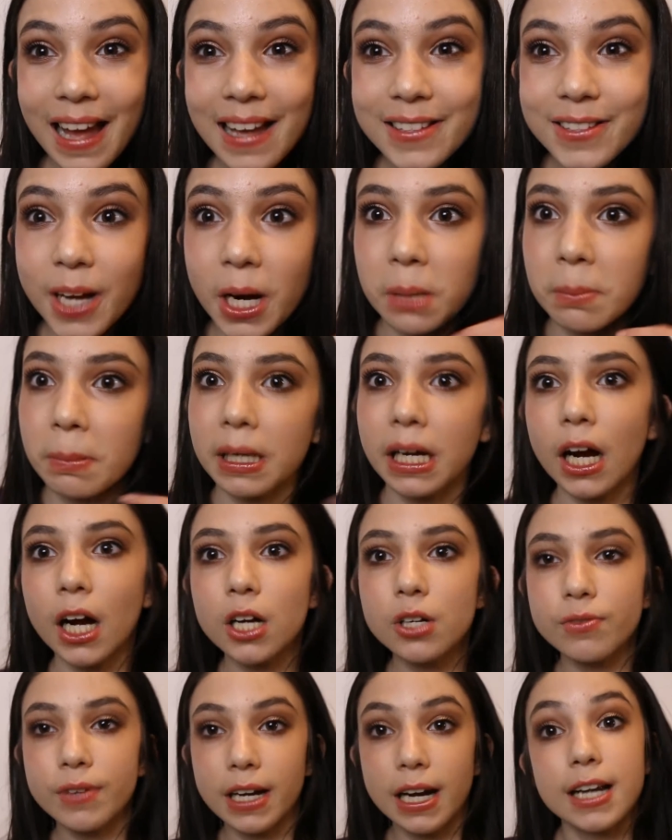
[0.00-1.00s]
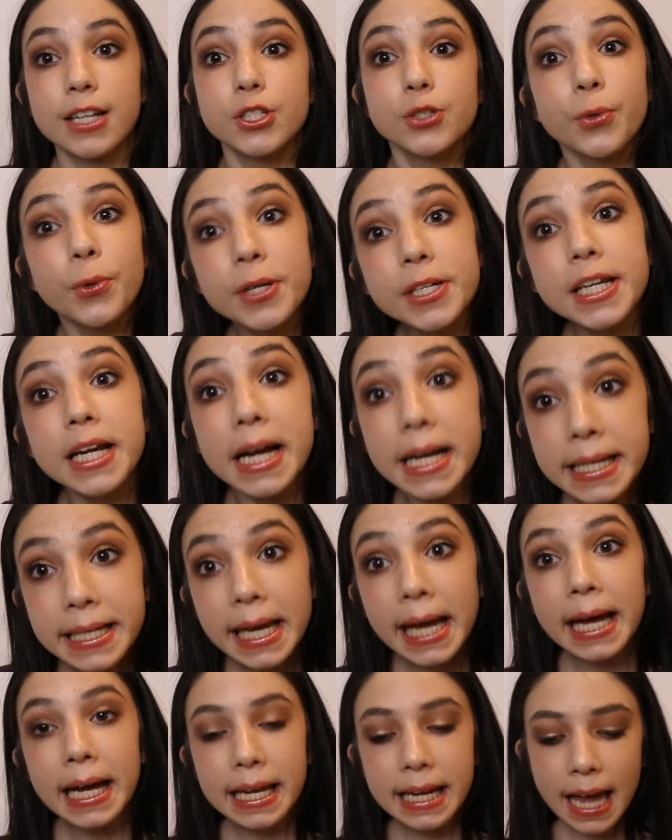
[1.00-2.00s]
sorry, my card ran out of storage
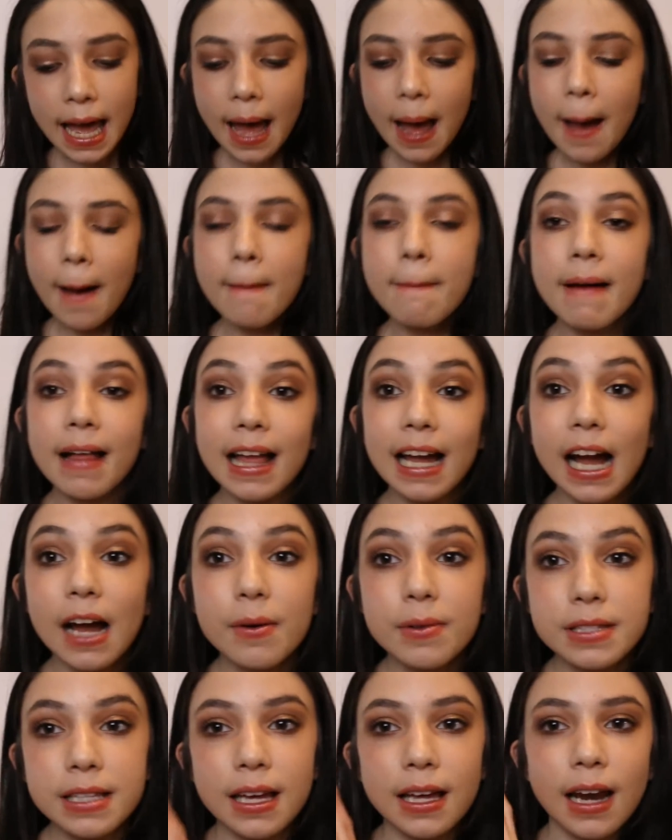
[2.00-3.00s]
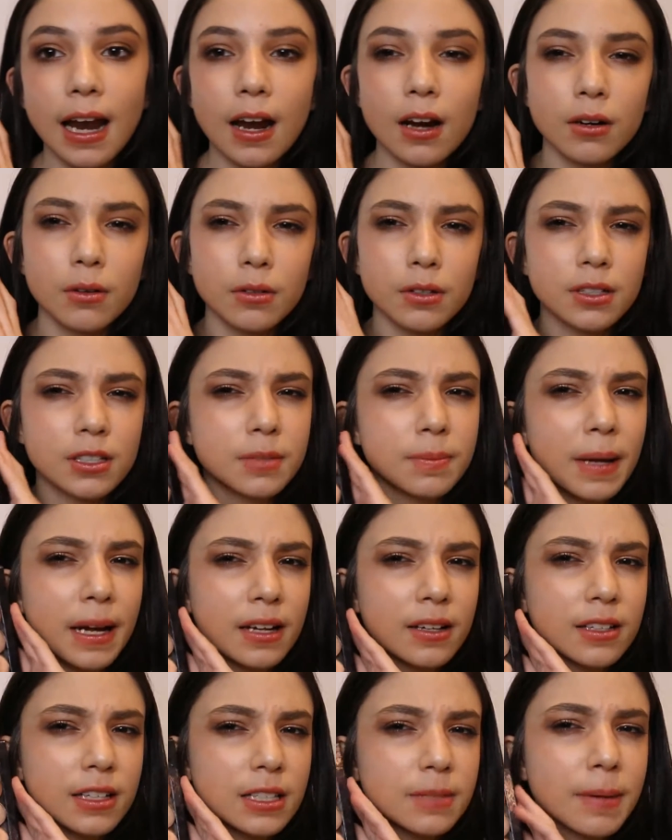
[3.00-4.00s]
again. But like I was saying, I don't
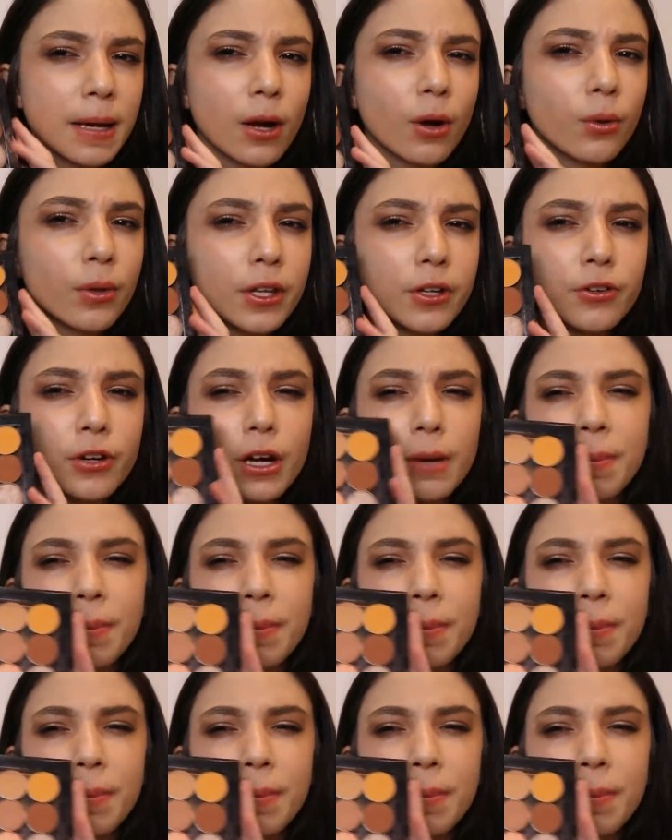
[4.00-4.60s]
expect, it's my Holy Grail